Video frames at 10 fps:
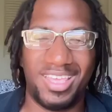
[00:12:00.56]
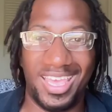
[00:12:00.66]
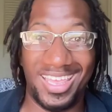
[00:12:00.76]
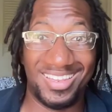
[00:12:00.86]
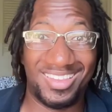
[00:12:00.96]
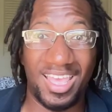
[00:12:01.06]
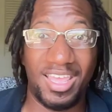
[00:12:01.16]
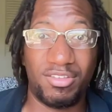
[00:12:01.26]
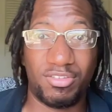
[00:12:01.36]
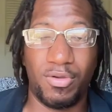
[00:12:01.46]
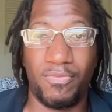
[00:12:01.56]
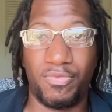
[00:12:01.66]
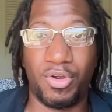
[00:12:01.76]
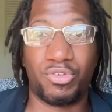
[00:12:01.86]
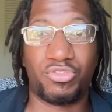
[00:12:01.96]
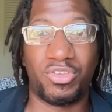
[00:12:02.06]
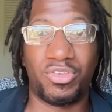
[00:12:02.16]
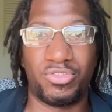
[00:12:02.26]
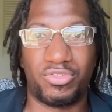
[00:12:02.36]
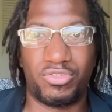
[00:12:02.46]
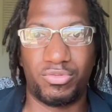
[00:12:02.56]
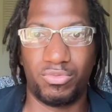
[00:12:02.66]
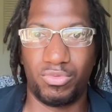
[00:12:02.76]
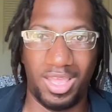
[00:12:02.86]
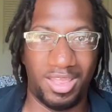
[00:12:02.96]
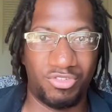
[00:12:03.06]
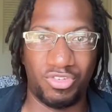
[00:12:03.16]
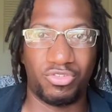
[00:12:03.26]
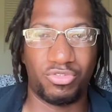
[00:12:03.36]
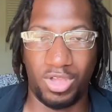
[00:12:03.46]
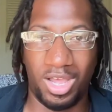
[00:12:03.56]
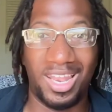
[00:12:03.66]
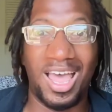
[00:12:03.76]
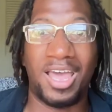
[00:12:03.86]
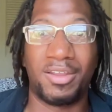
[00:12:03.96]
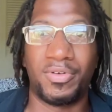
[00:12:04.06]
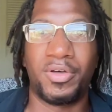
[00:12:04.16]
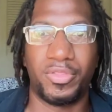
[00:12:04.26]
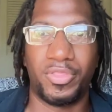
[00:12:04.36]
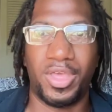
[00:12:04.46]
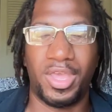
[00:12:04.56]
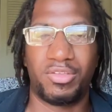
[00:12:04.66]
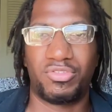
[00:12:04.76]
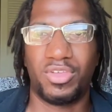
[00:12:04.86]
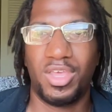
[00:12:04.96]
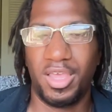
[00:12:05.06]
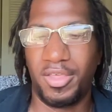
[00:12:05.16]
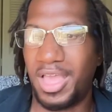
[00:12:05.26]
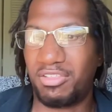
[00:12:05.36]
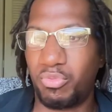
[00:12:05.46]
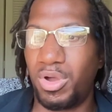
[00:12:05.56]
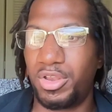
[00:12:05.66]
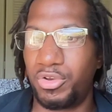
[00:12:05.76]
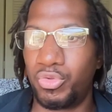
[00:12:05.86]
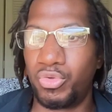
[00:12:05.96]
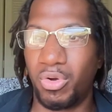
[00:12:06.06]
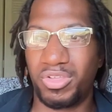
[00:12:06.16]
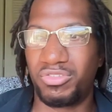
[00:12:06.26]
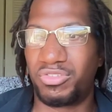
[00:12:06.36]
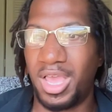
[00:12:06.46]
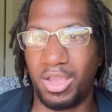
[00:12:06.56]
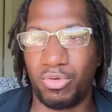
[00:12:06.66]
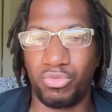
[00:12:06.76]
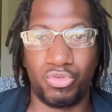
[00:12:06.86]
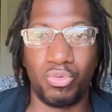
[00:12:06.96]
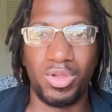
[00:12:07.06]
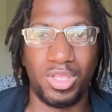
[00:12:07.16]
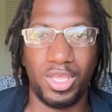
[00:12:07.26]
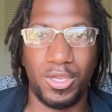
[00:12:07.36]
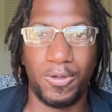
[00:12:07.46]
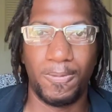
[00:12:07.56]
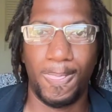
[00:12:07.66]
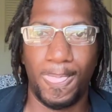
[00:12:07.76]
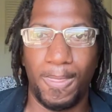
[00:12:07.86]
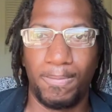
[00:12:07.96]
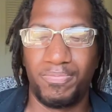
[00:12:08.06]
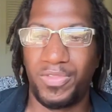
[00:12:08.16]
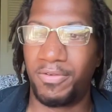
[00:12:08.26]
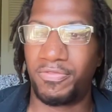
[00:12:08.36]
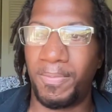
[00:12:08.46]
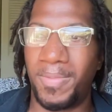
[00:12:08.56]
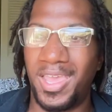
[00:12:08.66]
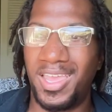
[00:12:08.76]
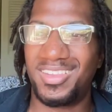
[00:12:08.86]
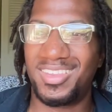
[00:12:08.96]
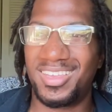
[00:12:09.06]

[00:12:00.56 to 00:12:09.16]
intent versus just a lot of other things, and that's what New York is not doing here. If the man